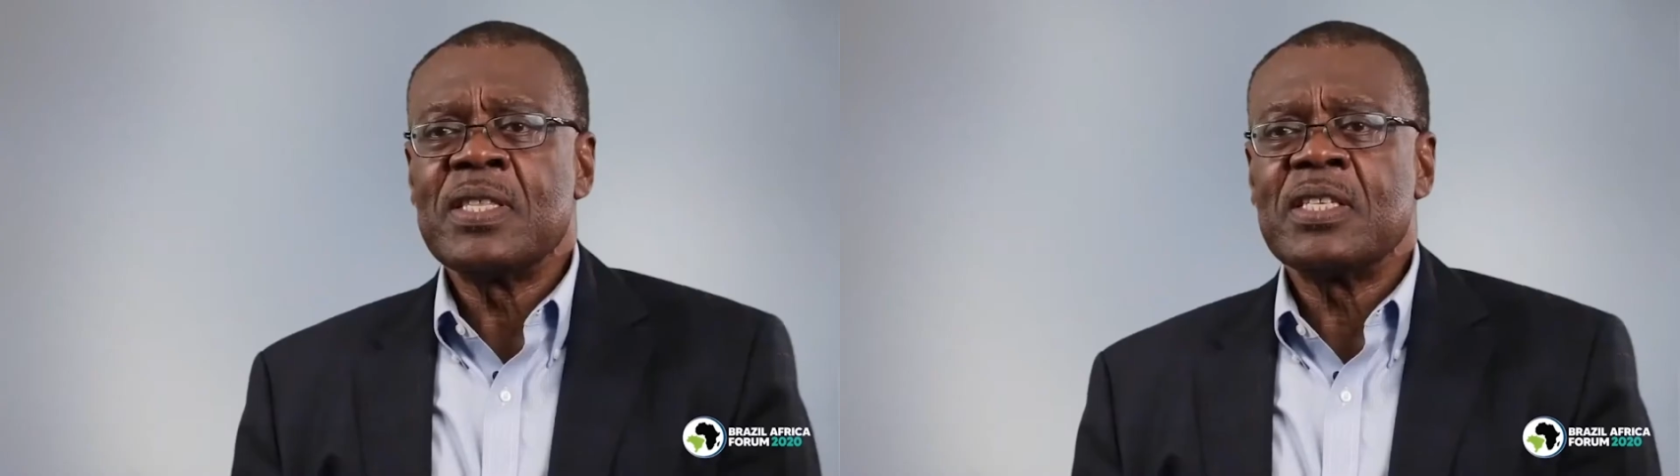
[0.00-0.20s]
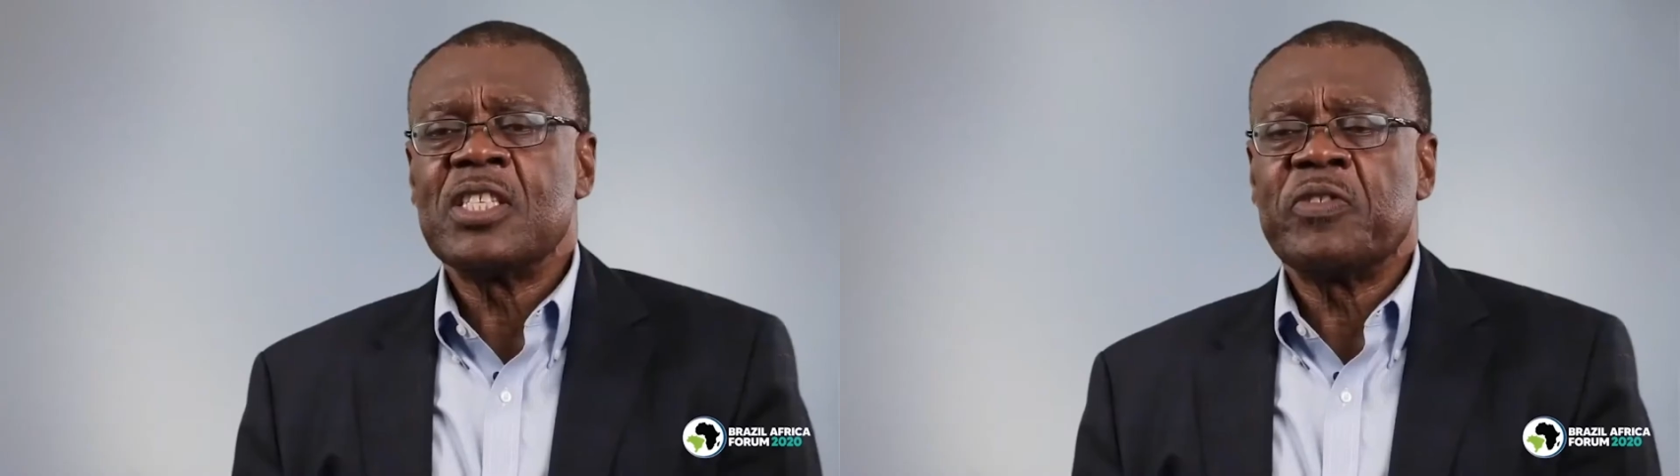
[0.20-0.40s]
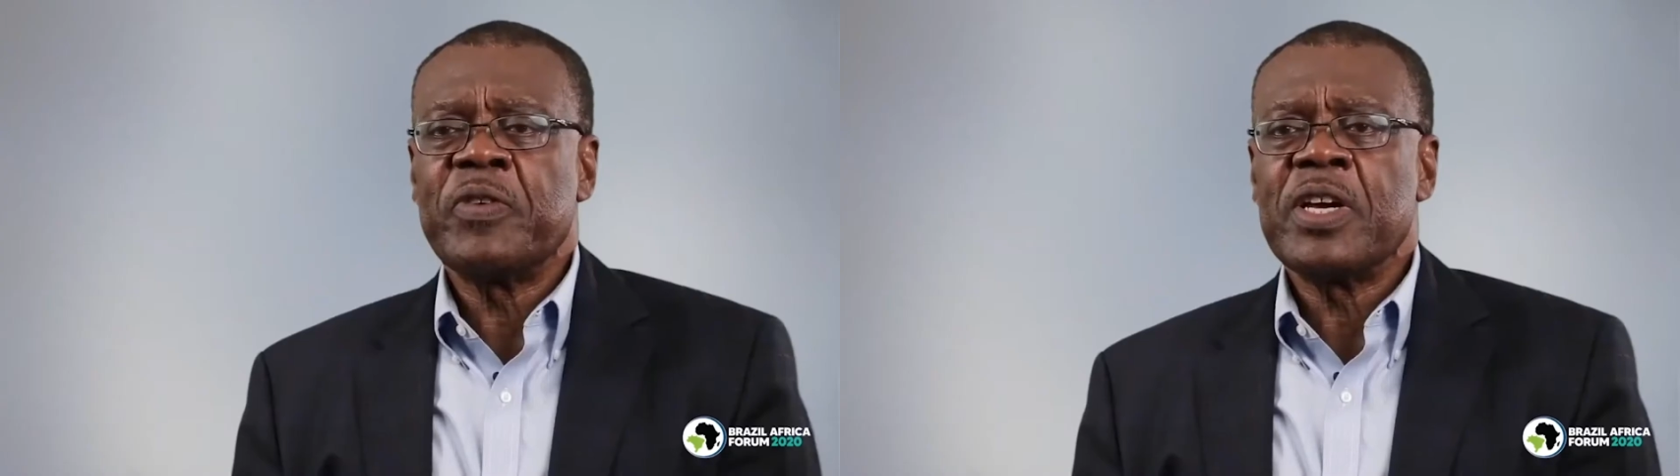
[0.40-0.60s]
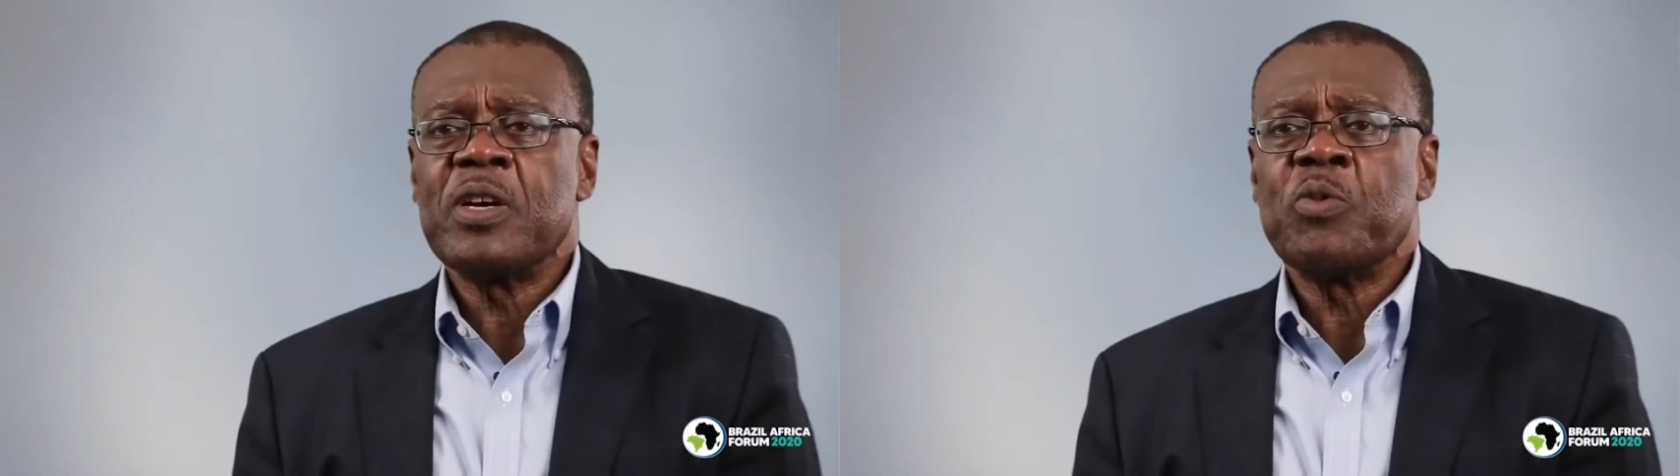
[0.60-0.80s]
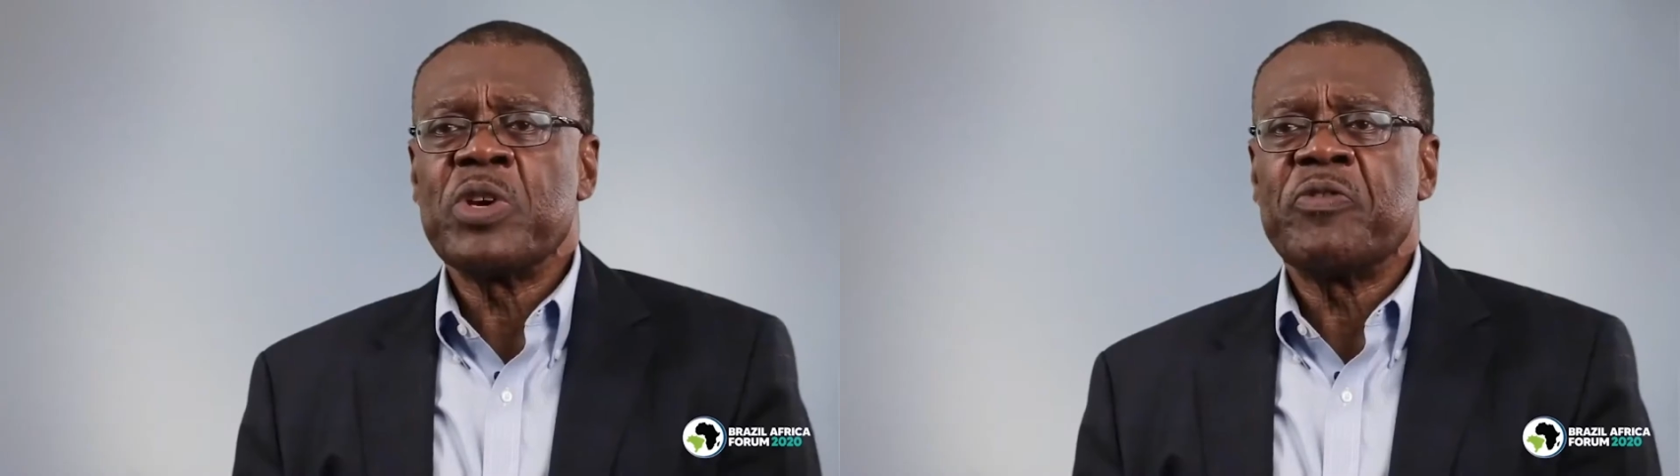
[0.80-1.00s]
In this
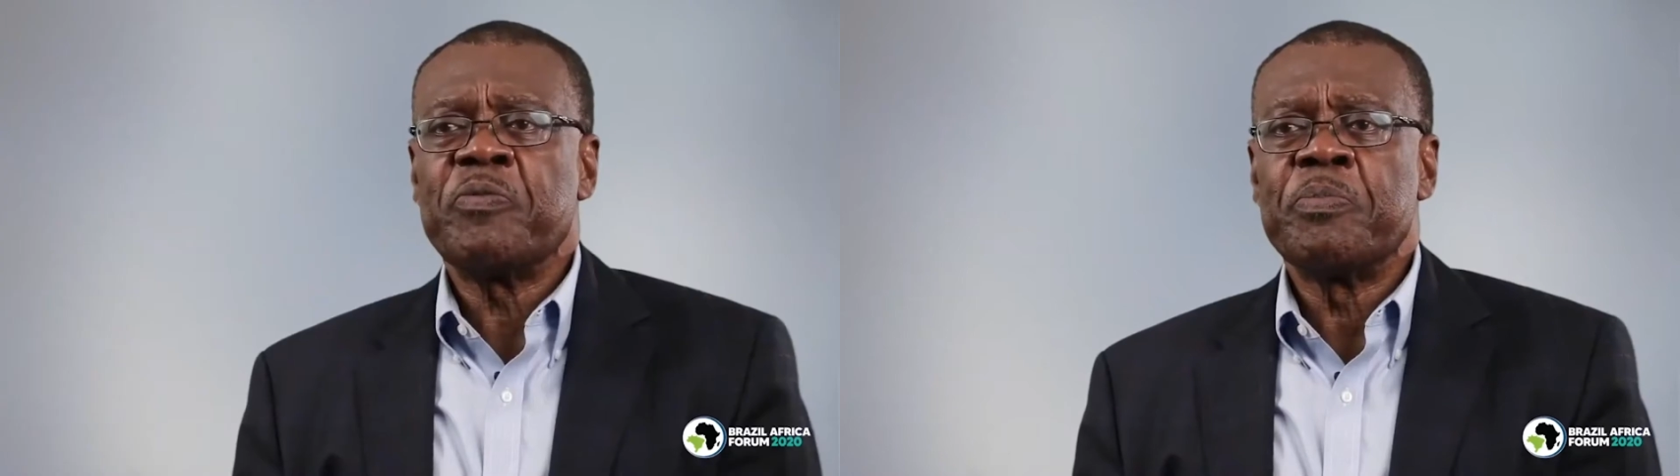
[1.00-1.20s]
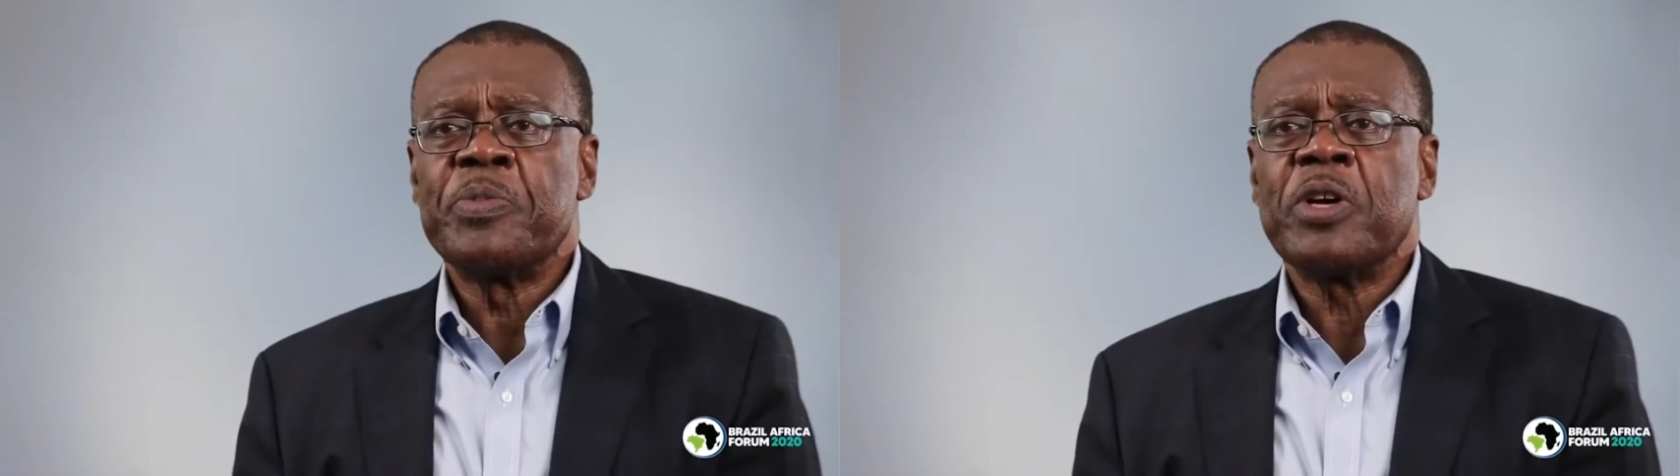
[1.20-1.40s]
sphere, we've